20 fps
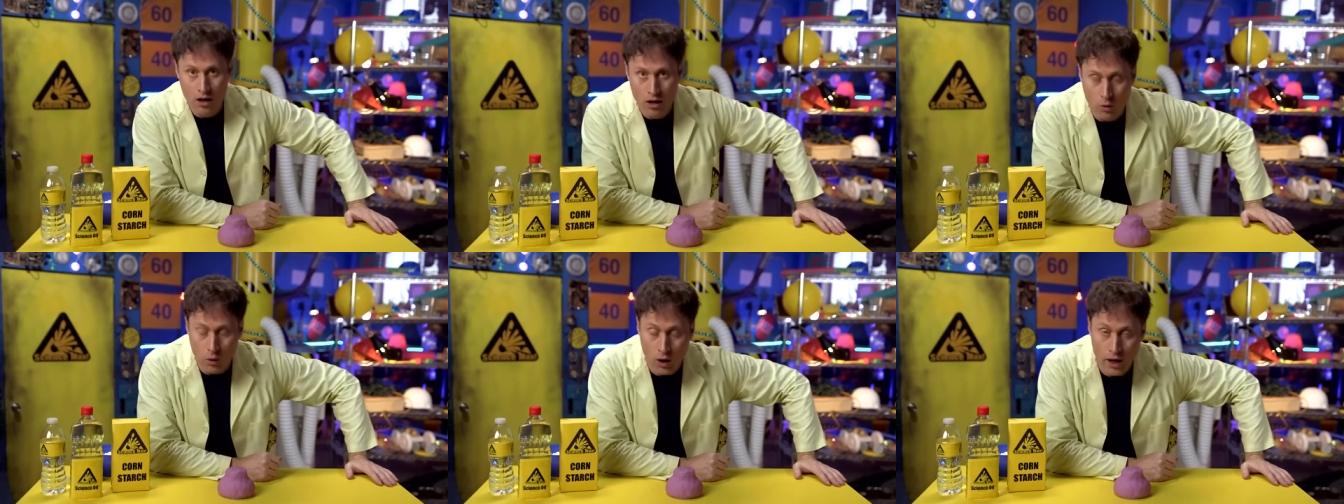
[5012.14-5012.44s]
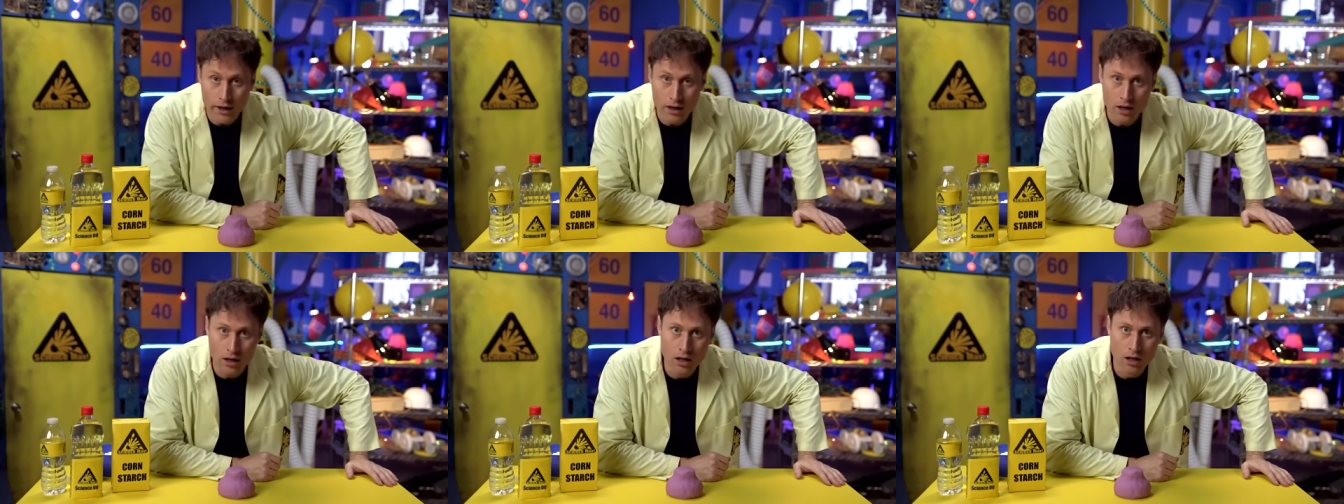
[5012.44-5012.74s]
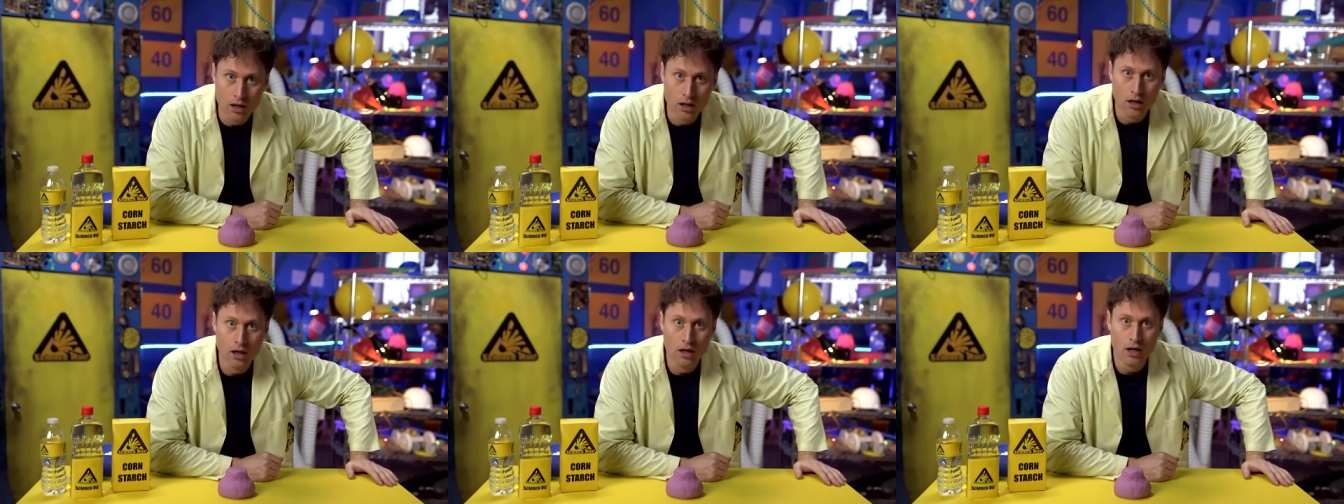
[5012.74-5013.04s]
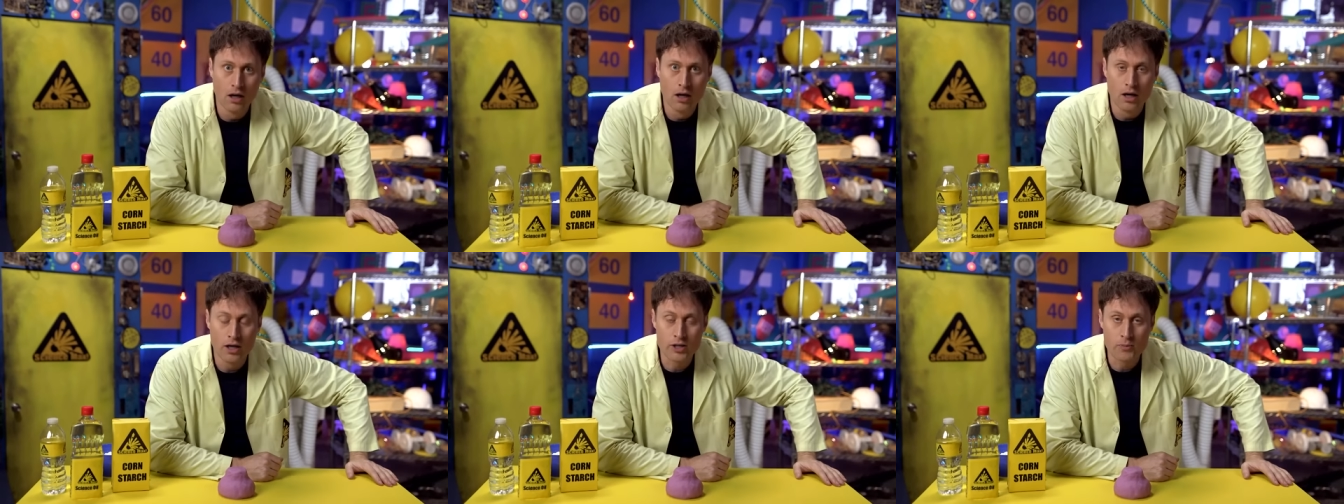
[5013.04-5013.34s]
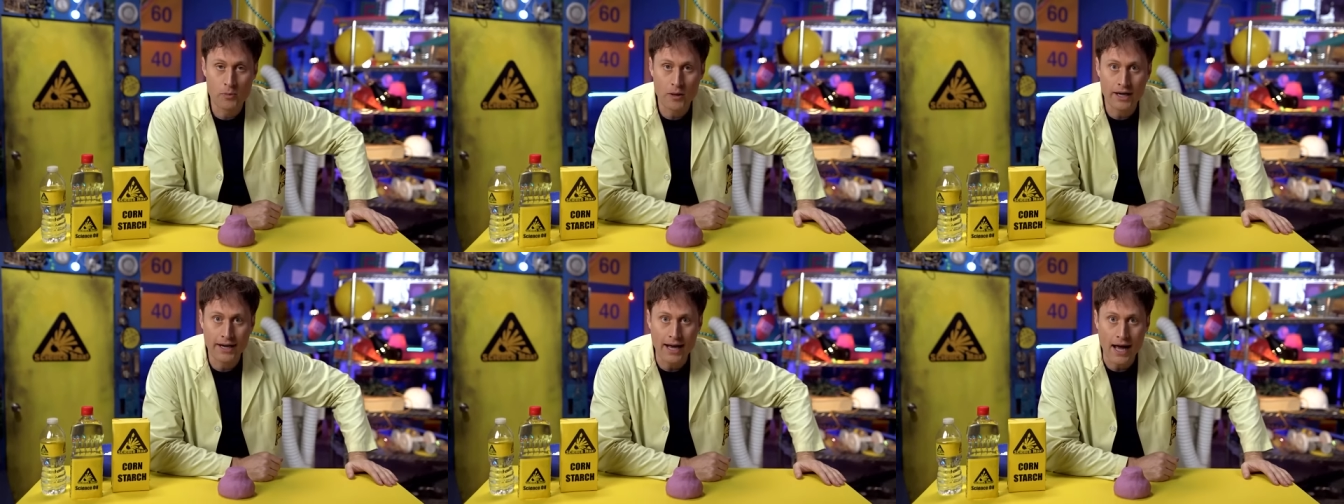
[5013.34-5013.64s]
What? It's
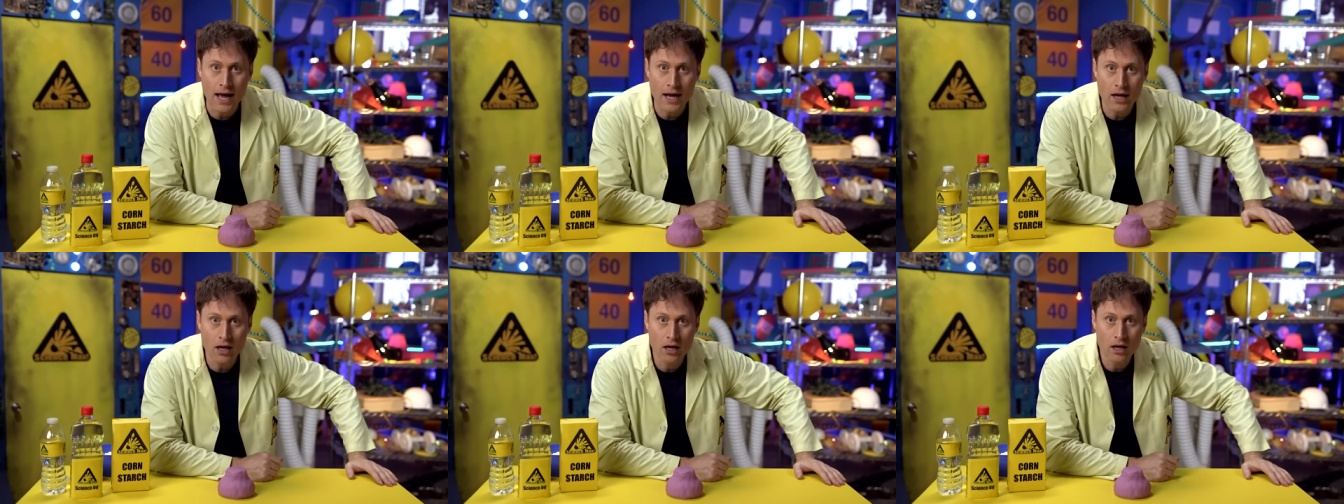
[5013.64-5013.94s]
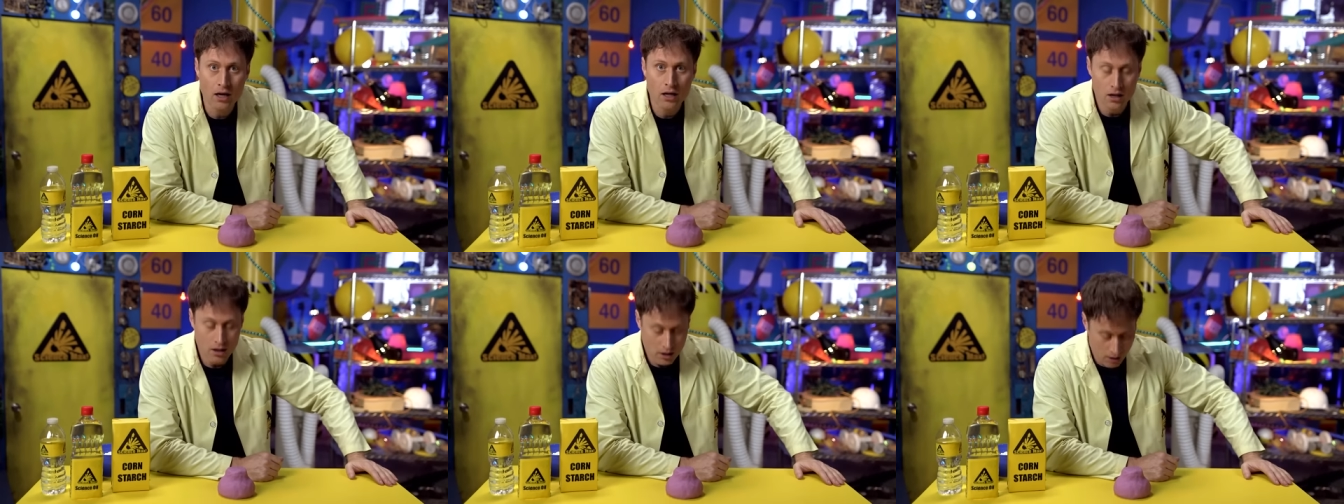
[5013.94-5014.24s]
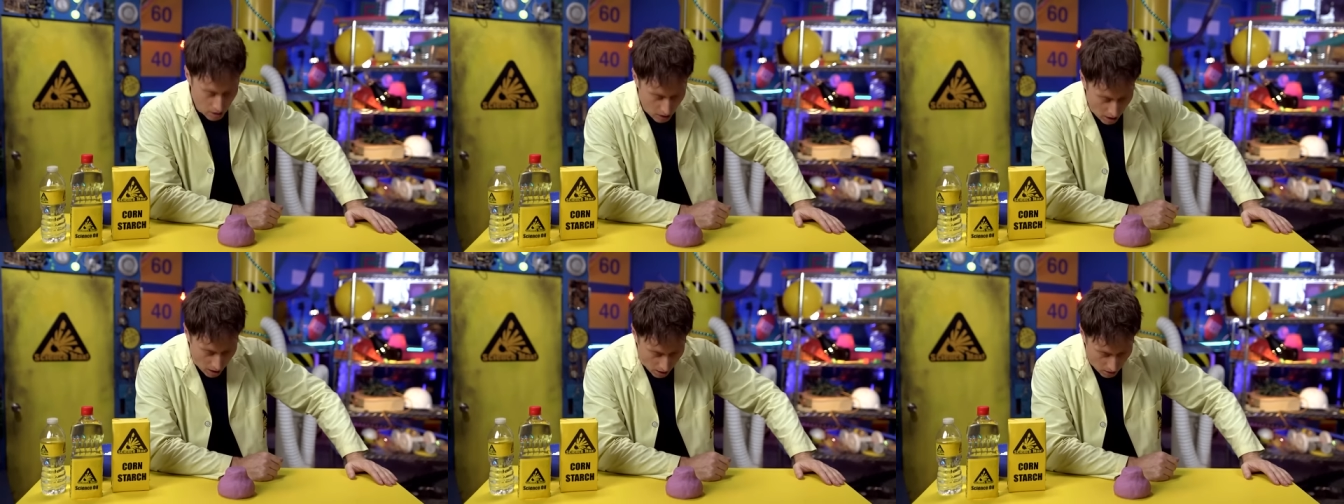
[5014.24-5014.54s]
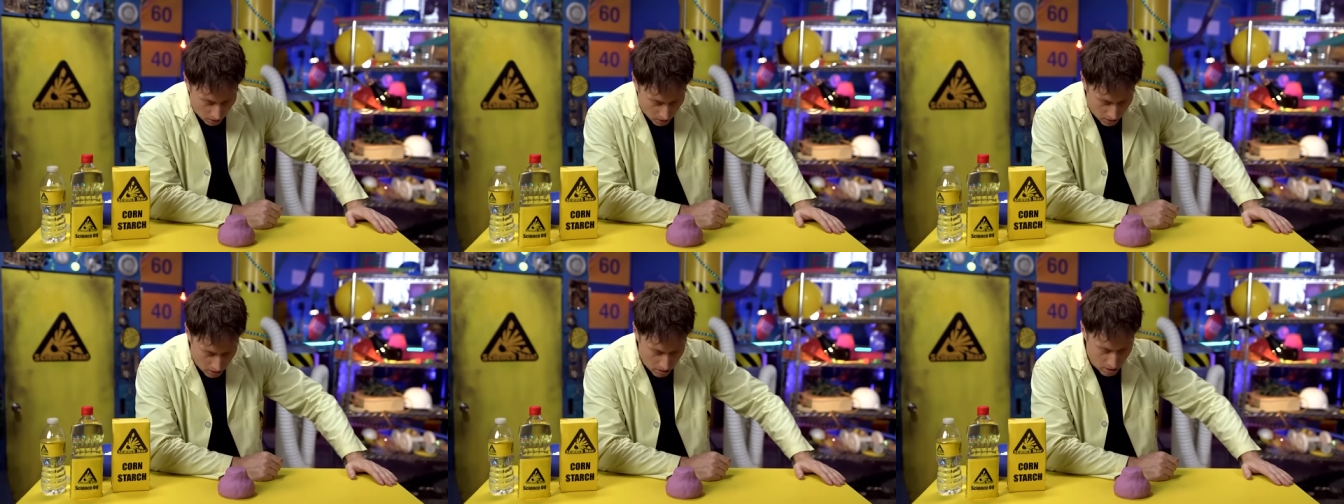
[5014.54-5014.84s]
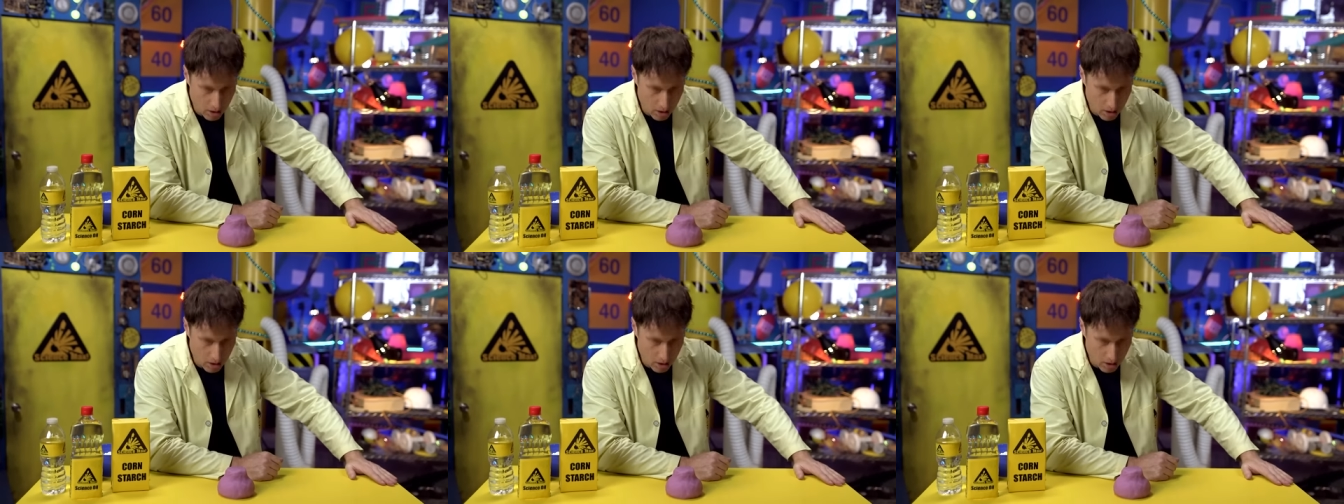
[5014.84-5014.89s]
been a day? Oh.